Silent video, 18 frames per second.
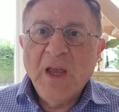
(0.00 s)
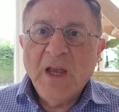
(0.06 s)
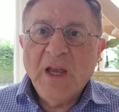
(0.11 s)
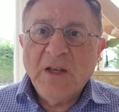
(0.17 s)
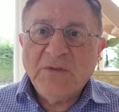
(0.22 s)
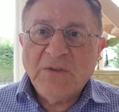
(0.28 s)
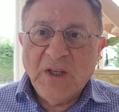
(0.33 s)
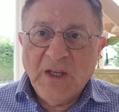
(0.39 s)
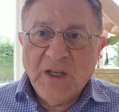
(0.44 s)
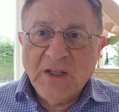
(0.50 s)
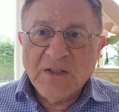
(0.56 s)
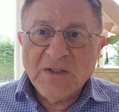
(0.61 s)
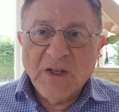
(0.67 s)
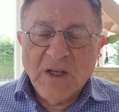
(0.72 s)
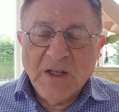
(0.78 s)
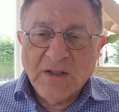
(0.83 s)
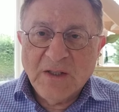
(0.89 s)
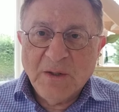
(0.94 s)
It is
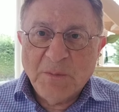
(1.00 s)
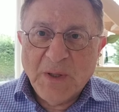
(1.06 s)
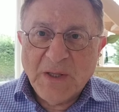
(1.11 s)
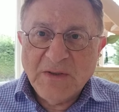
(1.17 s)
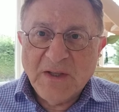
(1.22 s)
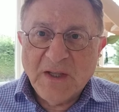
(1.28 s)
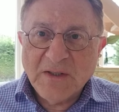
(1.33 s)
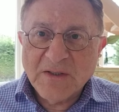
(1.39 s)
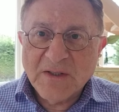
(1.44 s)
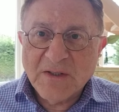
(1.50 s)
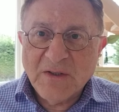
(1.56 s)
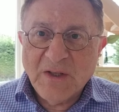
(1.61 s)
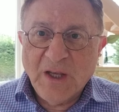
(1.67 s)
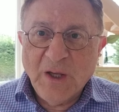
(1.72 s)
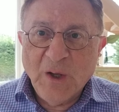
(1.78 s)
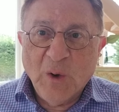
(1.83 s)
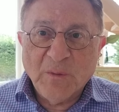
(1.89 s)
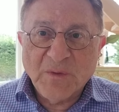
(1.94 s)
the Independence
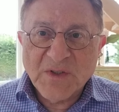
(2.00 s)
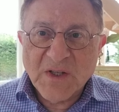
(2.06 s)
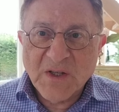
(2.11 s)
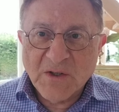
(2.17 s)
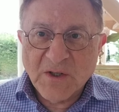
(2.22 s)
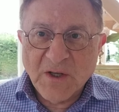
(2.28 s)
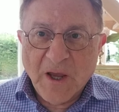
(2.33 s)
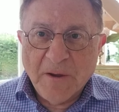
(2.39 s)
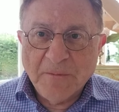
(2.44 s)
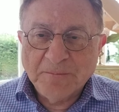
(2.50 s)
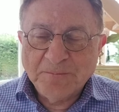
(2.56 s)
Day of Syria.